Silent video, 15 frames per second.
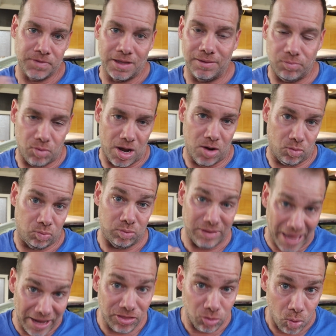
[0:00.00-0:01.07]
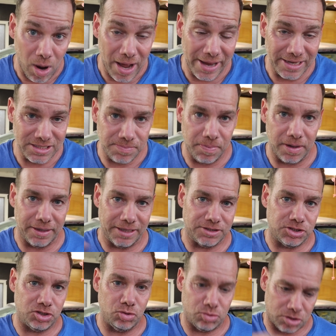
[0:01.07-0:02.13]
lengthwise, but
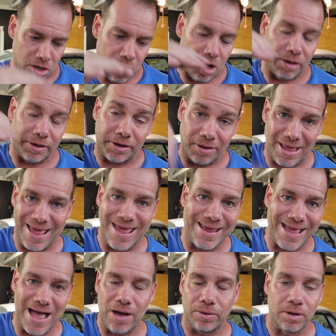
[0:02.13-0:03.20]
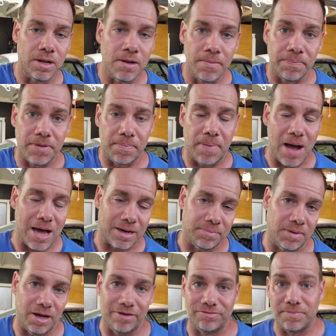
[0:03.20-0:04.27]
it's too tall and it'll hang out the
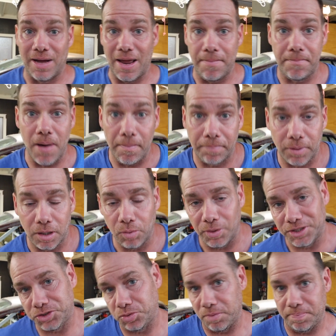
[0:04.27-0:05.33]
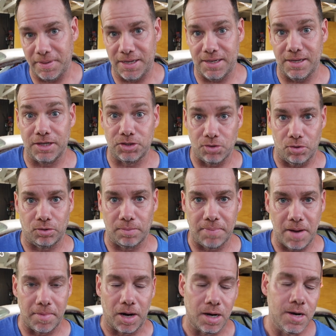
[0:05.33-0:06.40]
bottom of my bumper, which would be a total
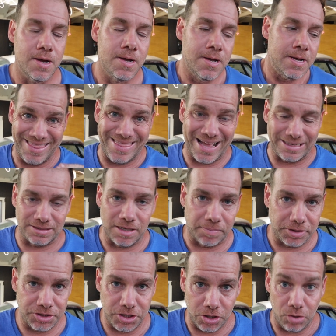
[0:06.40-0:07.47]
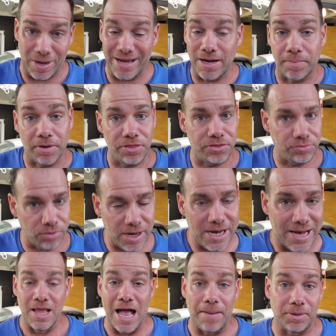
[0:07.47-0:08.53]
bummer. That's number 2. And number
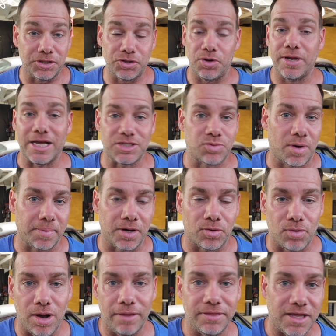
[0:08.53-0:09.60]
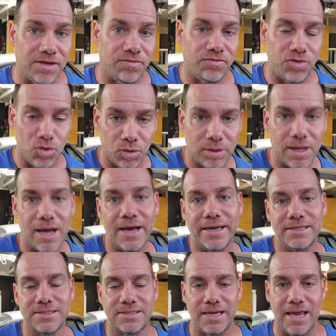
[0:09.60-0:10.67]
3, I'm going to show you guys where I'm going to run the fuel
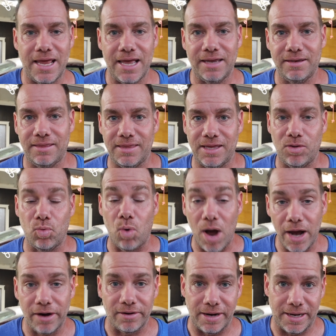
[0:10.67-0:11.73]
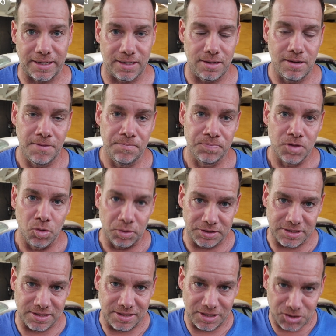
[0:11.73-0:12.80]
lines and the wiring, which
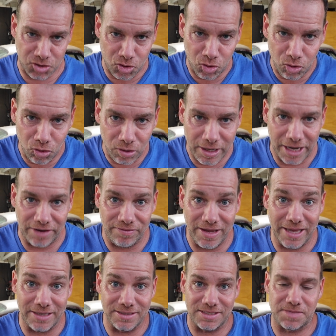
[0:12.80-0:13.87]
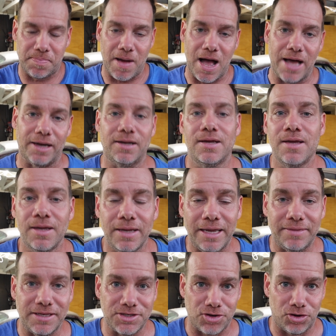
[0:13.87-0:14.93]
is in this cool kind of hidden spot
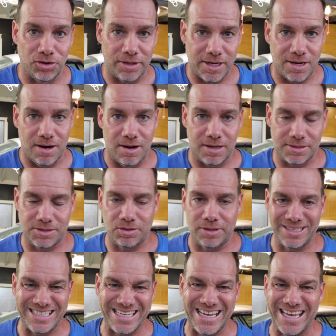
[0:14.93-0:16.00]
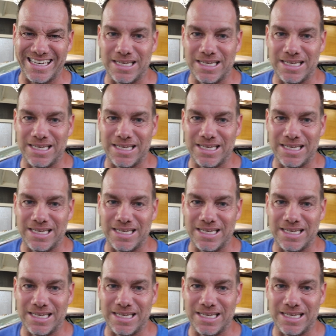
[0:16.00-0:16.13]
in these early cars. So let's get